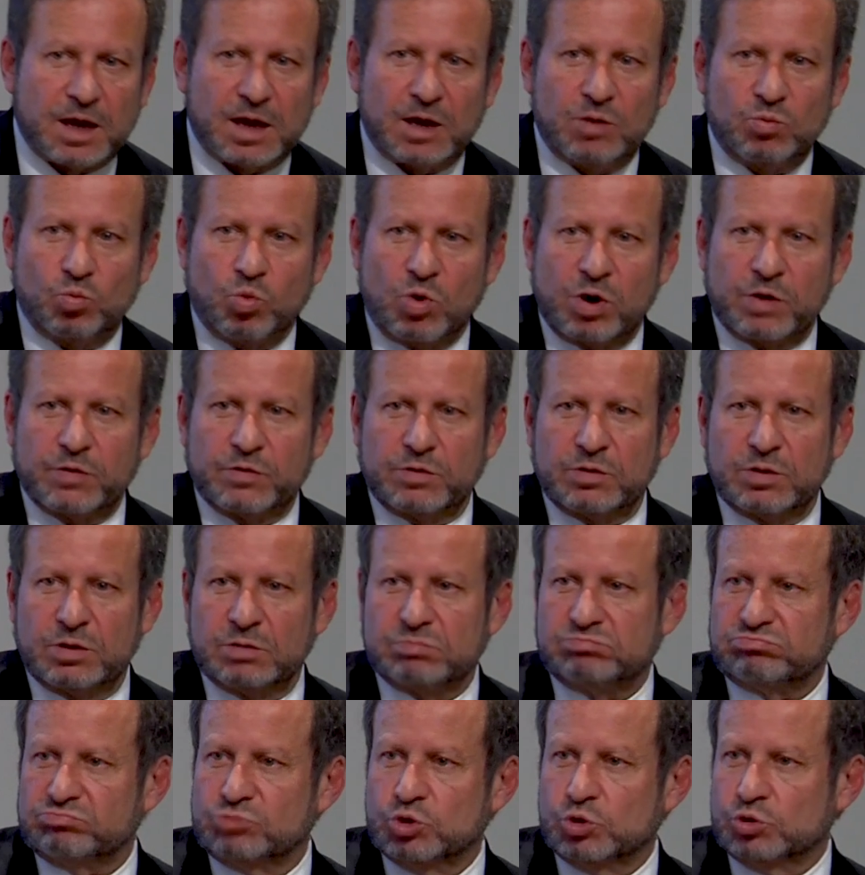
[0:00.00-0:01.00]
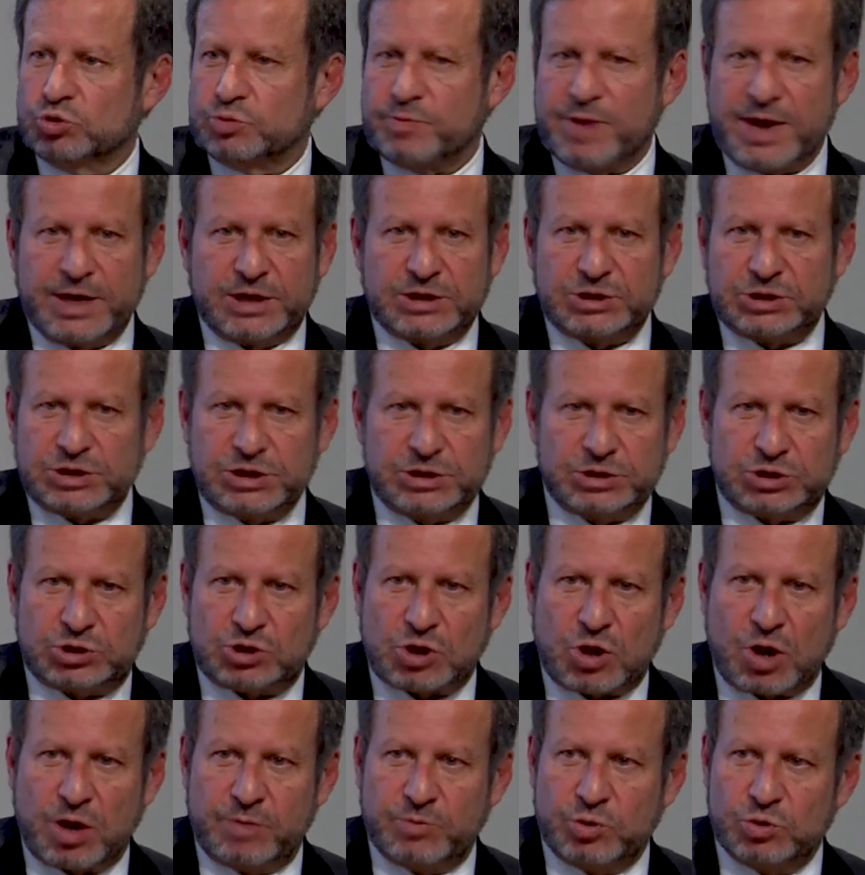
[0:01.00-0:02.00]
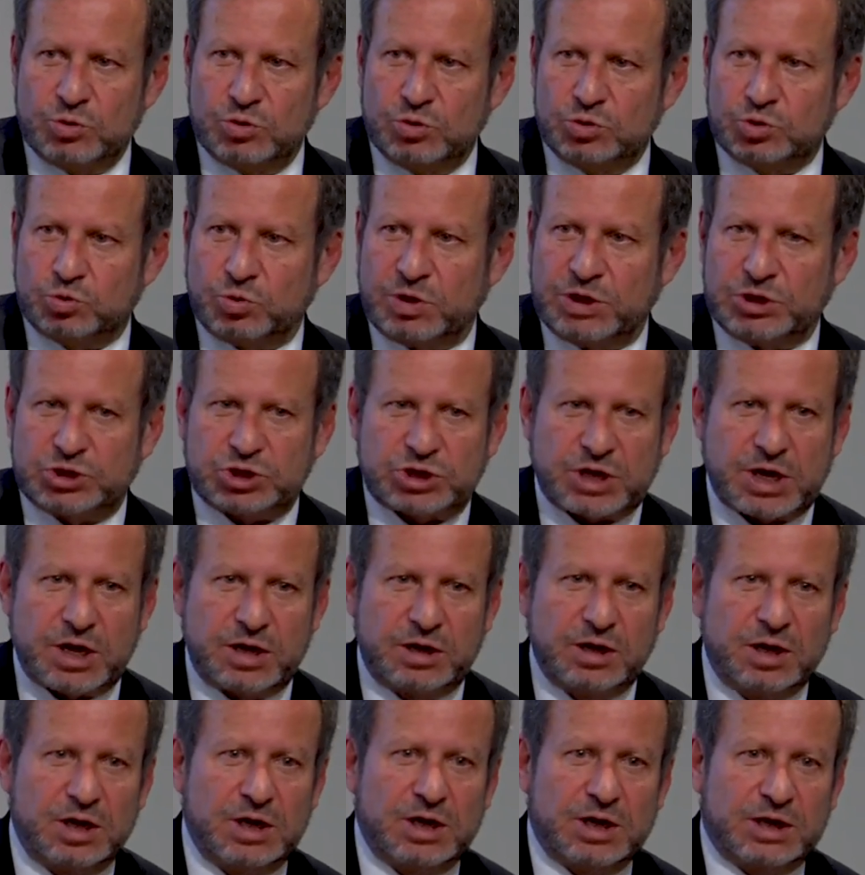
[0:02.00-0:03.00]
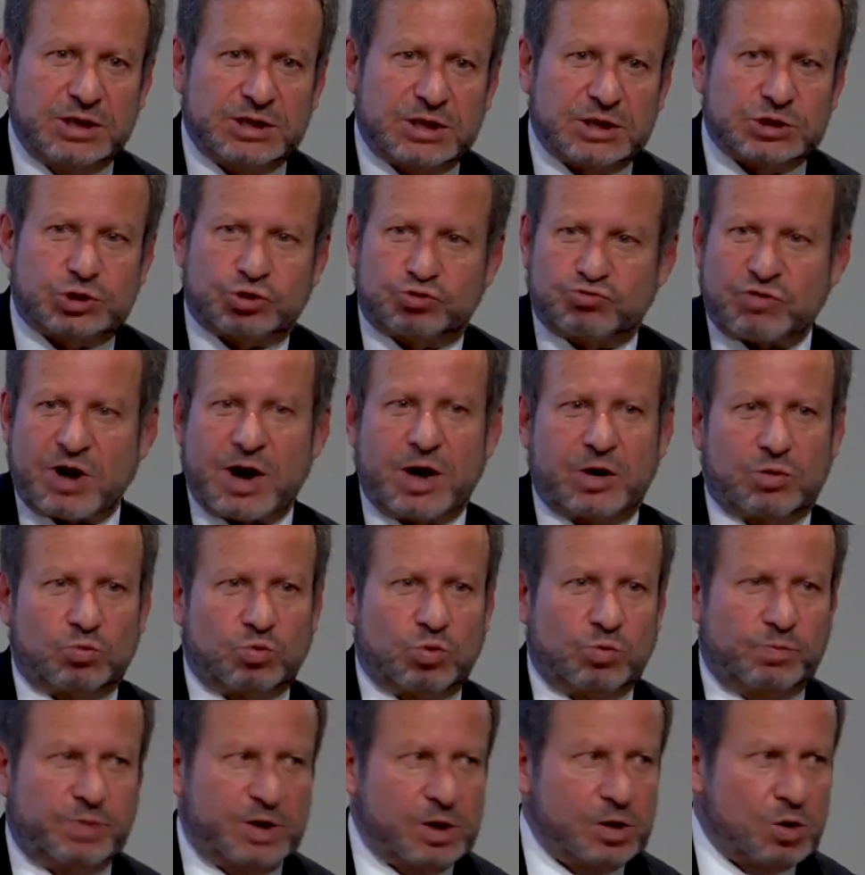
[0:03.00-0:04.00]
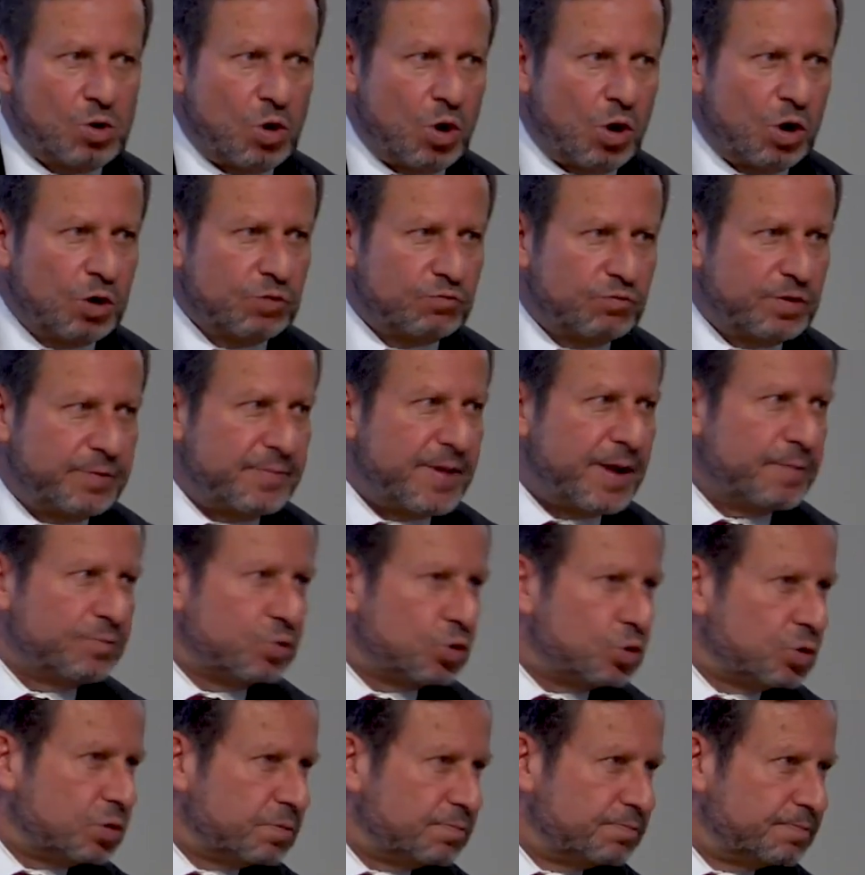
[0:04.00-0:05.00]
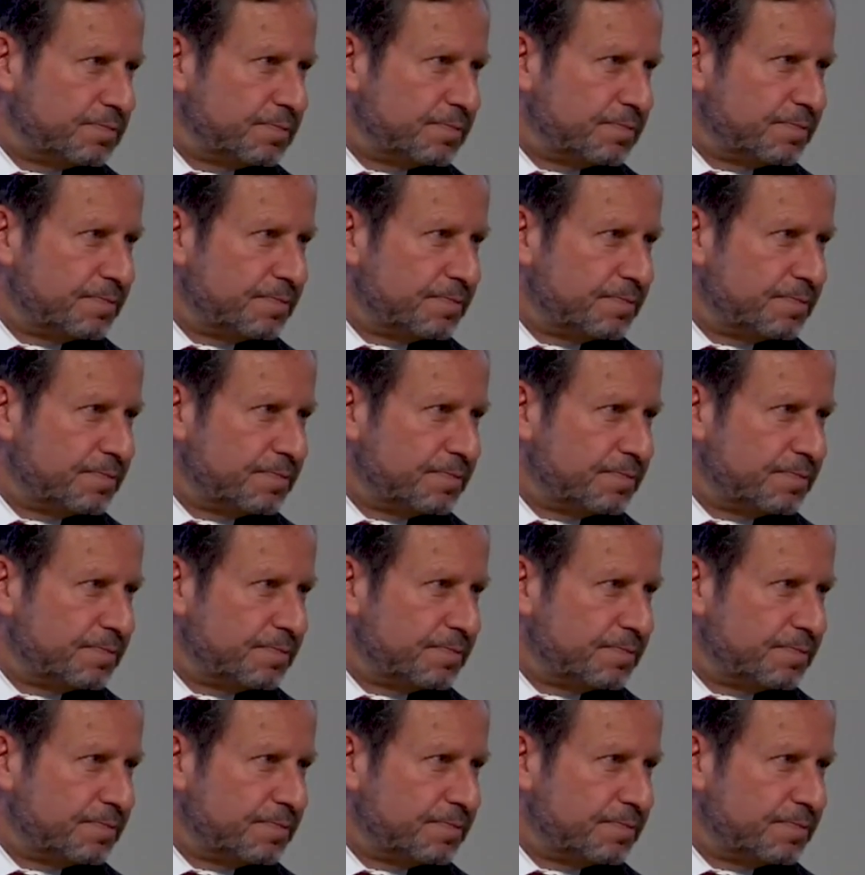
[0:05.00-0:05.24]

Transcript: And one of the news magazines, Time or Newsweek, said, this drought will be long remembered.